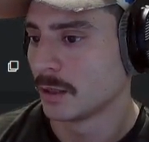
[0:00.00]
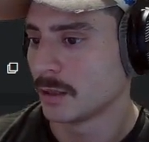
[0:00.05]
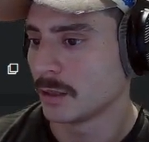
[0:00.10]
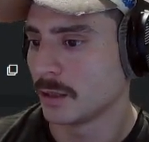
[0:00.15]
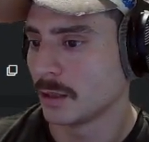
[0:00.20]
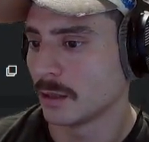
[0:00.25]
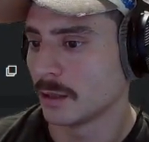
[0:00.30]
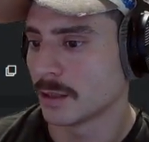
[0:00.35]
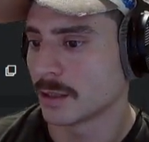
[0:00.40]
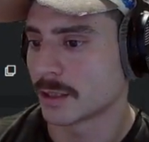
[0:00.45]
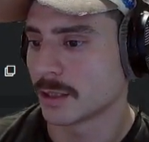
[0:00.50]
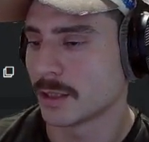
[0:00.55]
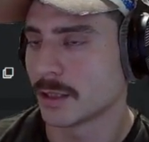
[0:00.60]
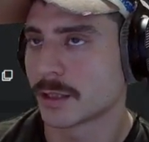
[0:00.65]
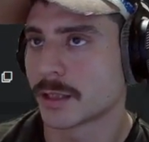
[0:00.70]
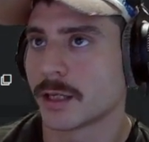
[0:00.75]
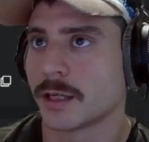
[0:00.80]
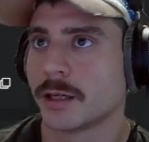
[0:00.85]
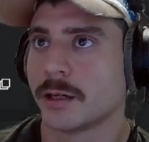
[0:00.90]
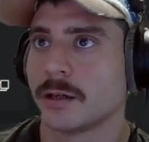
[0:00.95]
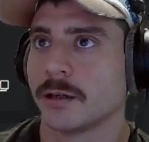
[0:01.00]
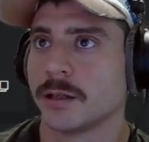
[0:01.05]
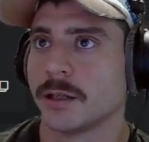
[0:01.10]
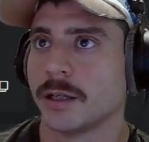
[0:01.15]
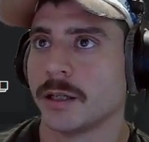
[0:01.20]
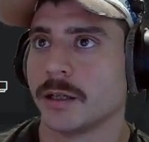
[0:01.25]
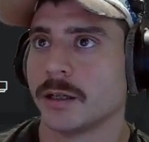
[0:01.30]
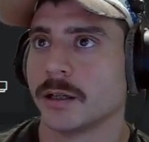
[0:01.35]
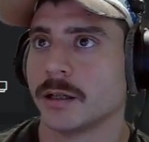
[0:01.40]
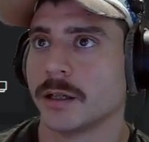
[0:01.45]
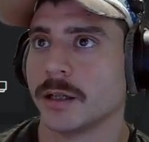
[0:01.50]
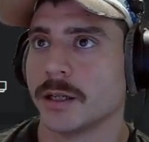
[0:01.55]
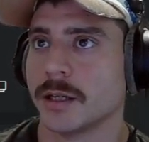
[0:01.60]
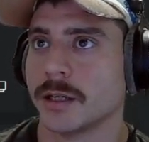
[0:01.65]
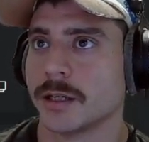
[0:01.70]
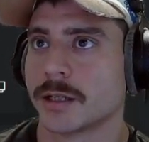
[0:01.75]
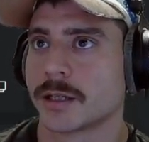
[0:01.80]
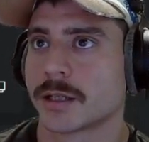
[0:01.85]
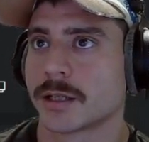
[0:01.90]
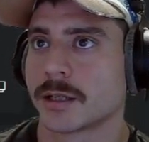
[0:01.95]
Here is the center, and here
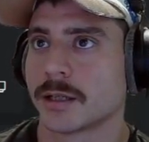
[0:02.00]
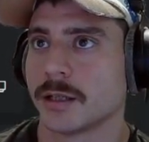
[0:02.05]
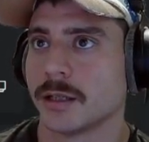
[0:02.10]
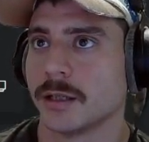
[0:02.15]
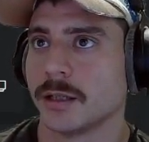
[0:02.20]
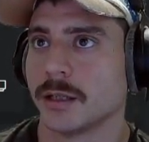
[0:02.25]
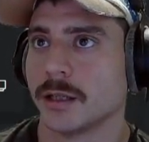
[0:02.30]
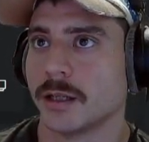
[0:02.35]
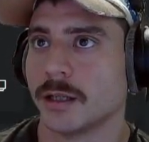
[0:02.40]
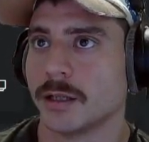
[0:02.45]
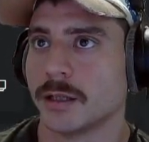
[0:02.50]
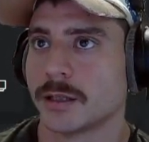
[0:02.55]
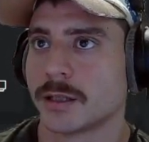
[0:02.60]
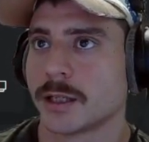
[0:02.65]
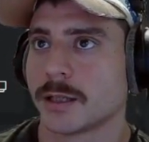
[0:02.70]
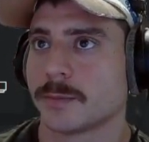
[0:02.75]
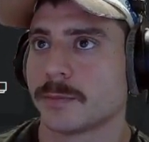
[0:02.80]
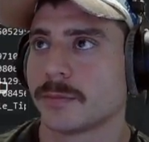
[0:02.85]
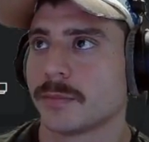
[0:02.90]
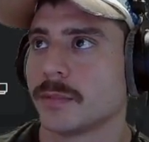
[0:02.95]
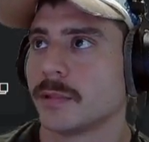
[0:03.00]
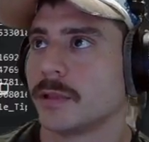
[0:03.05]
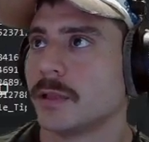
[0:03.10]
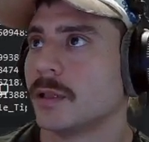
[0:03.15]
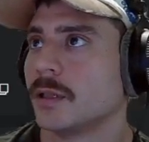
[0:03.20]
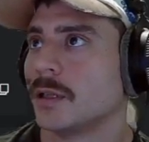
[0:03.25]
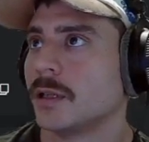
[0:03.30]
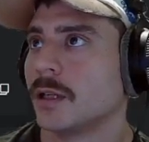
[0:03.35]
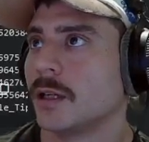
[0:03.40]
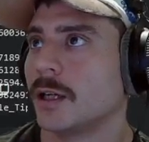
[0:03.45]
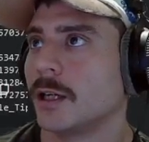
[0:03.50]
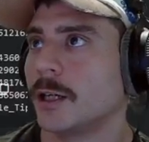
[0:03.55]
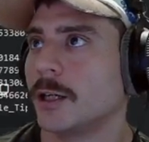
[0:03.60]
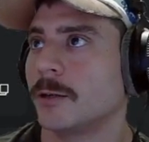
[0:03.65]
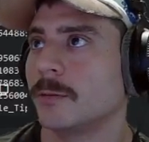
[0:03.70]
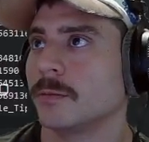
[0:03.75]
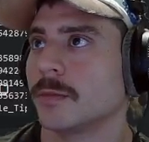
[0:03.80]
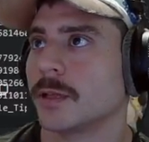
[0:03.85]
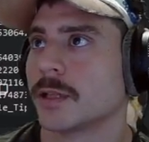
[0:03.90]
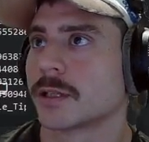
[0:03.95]
is the tip.
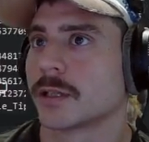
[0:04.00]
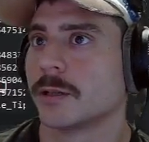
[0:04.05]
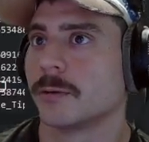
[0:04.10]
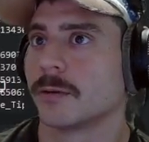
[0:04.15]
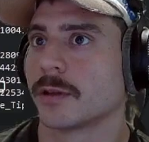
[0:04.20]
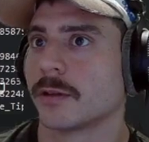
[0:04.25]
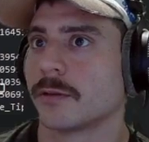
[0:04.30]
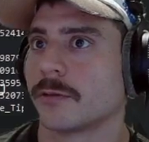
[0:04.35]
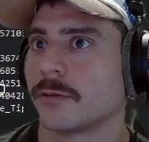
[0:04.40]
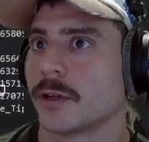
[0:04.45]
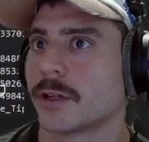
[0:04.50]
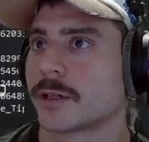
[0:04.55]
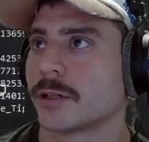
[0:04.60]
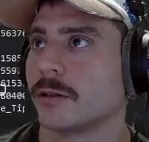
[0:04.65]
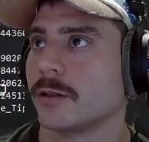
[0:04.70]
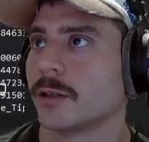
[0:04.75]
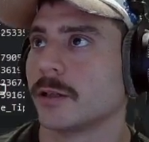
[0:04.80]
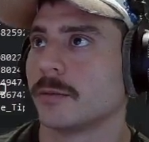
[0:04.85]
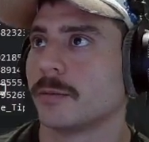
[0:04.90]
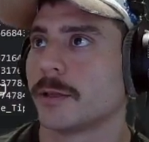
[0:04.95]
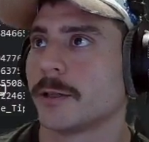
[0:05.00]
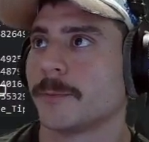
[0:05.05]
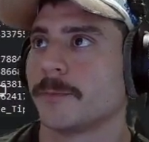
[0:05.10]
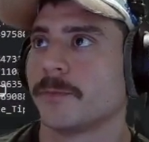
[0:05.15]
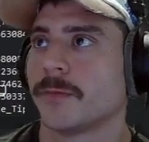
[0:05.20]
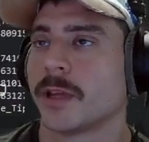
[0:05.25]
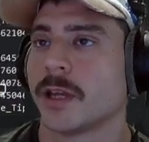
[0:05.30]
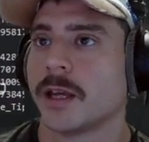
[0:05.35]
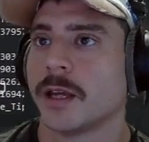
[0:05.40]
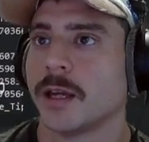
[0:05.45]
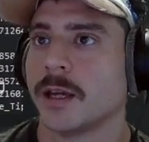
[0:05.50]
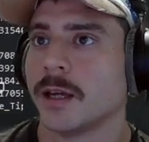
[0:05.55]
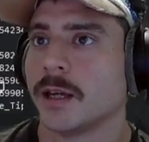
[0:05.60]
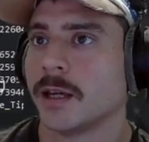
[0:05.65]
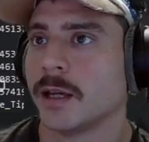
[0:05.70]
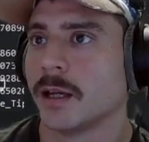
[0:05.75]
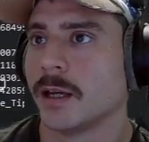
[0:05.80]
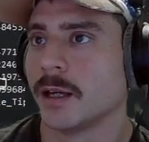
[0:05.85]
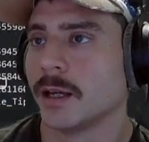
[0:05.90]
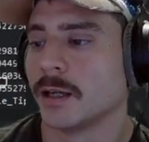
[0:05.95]
Let's lower the threshold a little bit.
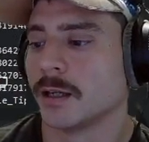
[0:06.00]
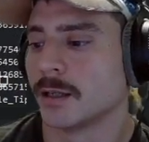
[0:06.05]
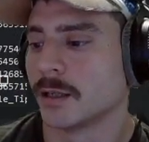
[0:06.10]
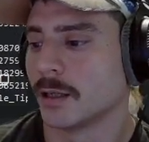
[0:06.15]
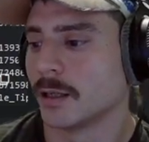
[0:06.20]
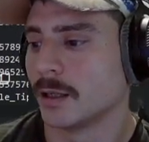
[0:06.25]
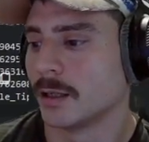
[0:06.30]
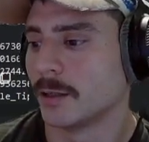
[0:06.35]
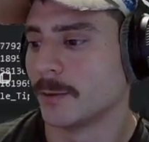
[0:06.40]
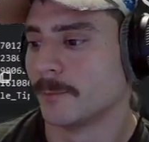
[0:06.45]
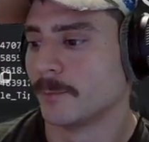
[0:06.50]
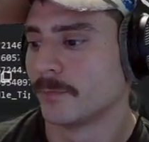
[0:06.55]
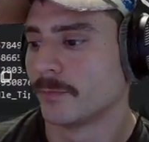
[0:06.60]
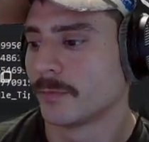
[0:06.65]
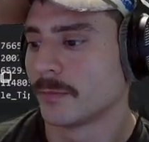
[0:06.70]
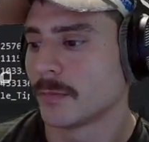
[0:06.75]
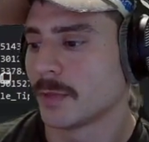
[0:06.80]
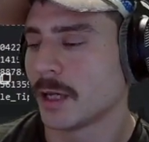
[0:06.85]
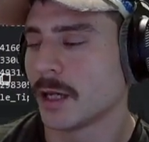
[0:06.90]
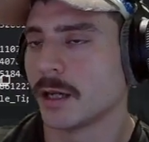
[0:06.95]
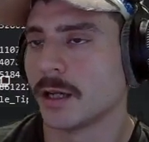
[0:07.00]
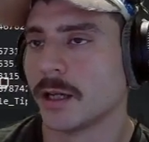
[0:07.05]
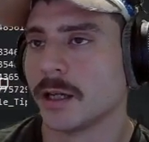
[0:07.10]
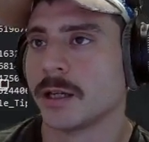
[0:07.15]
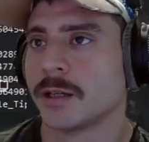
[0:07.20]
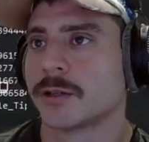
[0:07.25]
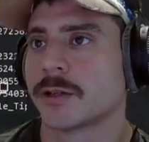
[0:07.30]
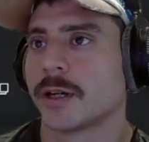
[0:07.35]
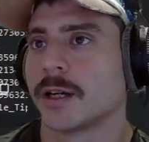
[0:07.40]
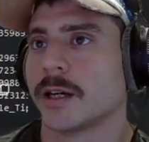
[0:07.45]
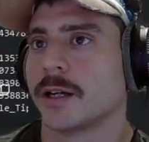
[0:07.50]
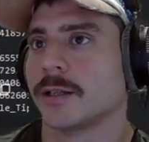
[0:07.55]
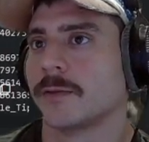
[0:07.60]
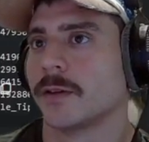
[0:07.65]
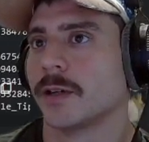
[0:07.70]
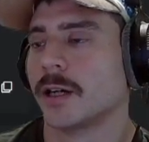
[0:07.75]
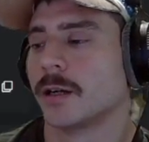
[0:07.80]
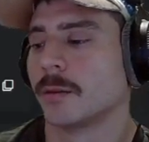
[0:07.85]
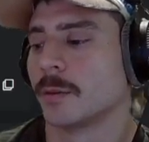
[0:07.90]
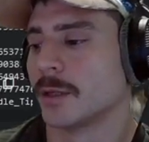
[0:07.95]
And yeah, you can try out
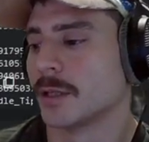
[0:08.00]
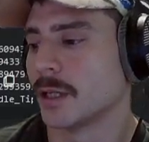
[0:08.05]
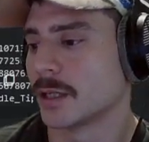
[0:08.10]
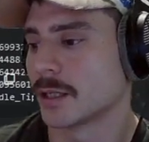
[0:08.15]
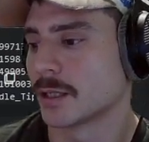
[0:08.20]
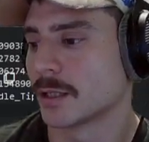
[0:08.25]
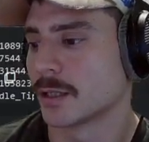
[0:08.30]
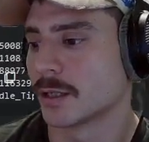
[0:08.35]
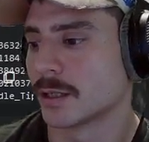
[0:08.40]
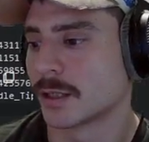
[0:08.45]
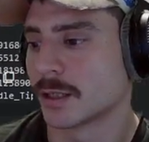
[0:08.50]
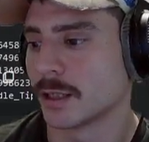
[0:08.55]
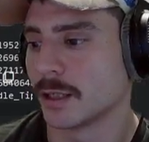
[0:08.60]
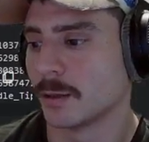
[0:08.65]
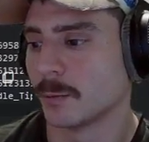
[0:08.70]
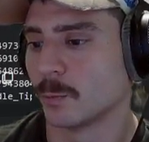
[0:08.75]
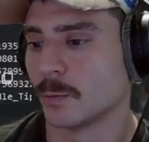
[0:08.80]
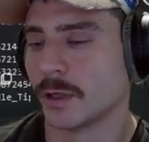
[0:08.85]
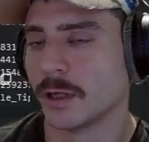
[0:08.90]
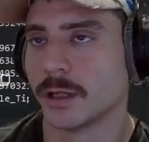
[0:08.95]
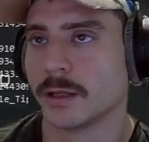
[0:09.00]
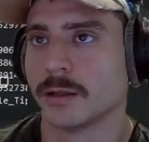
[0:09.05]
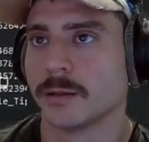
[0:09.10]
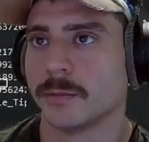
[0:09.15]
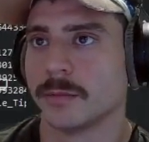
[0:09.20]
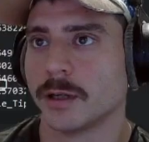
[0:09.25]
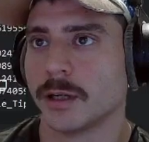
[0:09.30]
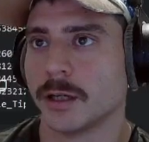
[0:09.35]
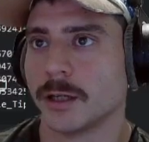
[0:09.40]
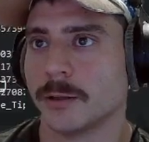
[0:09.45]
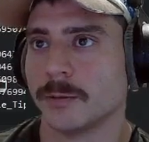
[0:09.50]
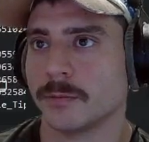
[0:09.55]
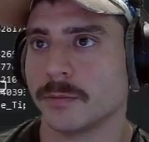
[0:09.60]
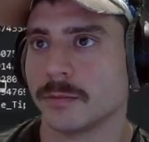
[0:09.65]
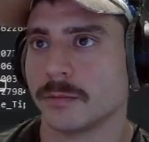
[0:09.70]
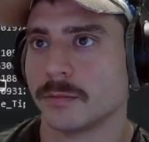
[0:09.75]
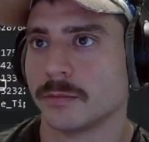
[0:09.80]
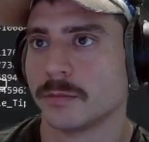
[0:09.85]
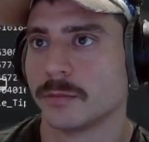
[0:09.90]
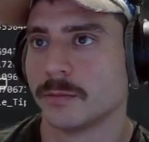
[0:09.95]
different augmentations to see what
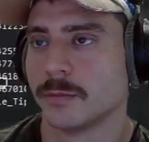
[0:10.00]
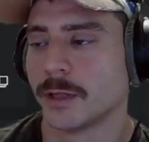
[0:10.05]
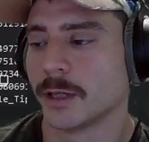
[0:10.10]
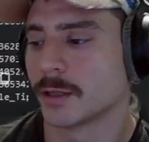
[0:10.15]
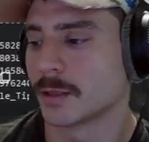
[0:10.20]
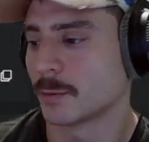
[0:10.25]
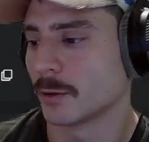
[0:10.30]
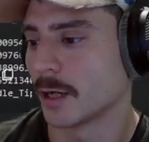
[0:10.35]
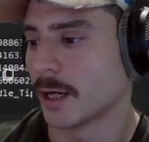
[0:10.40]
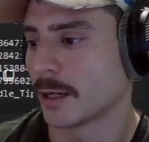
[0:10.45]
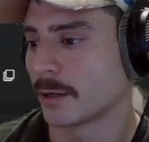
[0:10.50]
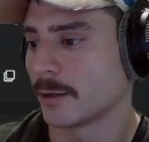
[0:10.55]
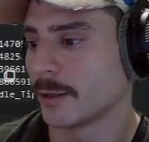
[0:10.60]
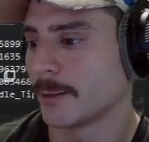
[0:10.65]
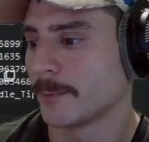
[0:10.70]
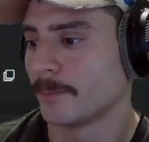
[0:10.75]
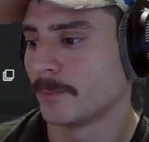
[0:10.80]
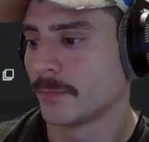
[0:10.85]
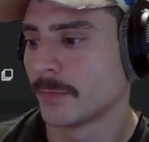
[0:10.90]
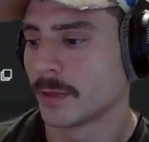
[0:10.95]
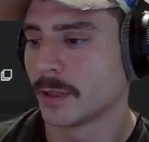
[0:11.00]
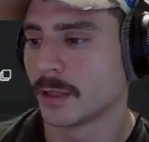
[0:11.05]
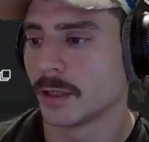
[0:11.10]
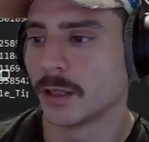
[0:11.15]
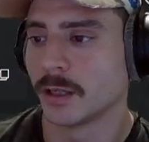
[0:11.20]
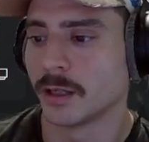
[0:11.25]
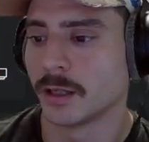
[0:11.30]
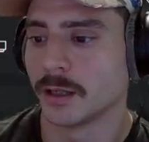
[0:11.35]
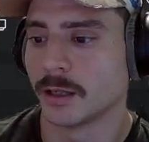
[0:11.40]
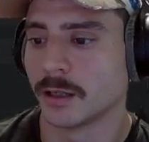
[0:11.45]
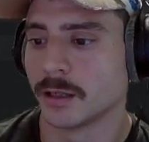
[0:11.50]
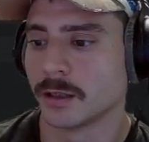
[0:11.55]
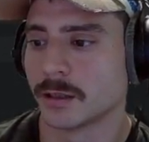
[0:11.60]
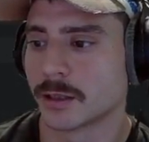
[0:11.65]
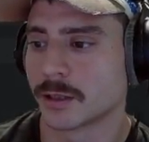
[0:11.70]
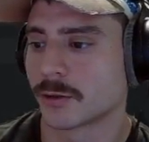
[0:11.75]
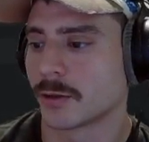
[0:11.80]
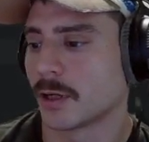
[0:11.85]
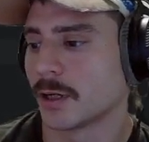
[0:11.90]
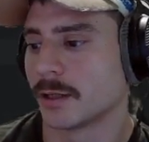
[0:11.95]
becomes more accurate, and
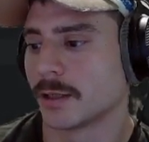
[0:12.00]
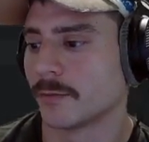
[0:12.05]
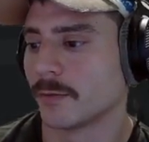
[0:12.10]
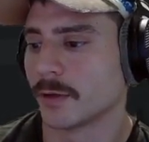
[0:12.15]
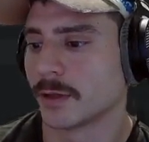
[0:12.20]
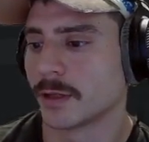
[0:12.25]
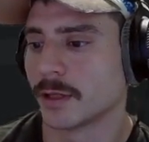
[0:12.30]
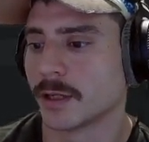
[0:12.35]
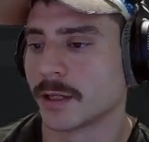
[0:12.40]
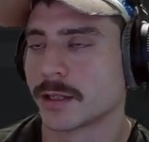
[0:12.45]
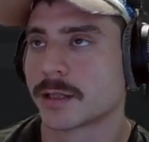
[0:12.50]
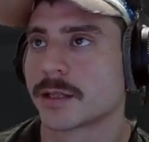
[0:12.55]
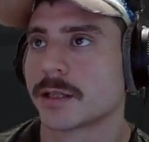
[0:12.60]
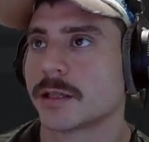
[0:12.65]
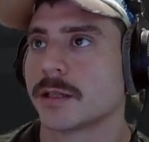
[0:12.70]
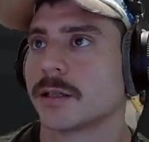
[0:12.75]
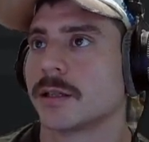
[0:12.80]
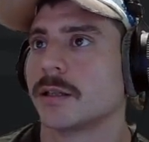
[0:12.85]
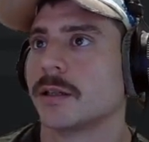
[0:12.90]
just try out different things.